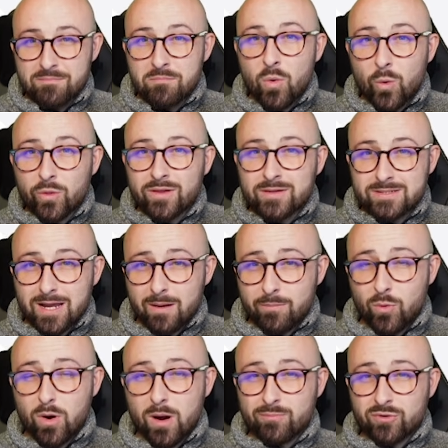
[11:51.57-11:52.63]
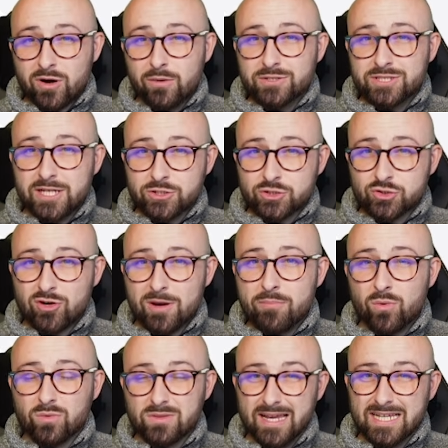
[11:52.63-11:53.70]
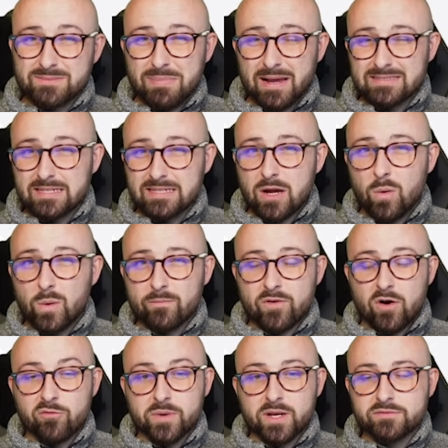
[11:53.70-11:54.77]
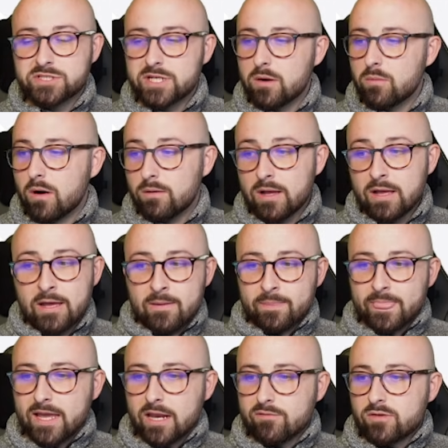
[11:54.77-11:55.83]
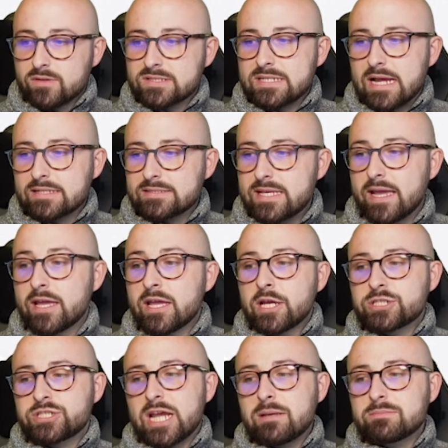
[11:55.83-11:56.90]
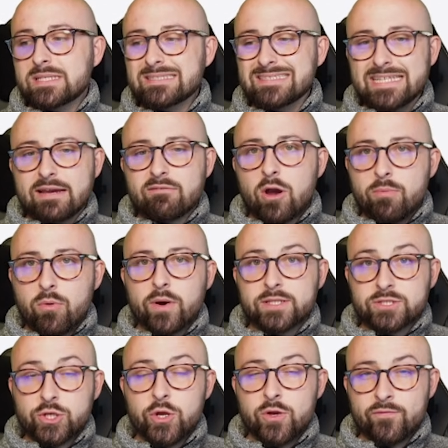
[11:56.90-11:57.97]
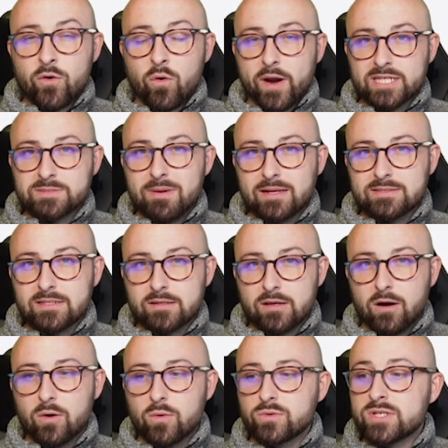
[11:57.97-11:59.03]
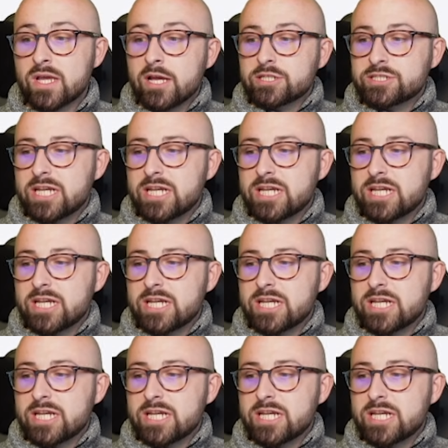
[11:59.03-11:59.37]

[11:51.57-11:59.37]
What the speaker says: More than double, approaching triple the expected goal involvement of Chilwell. Again, I've got the stats here. James is 0.24 expected goals.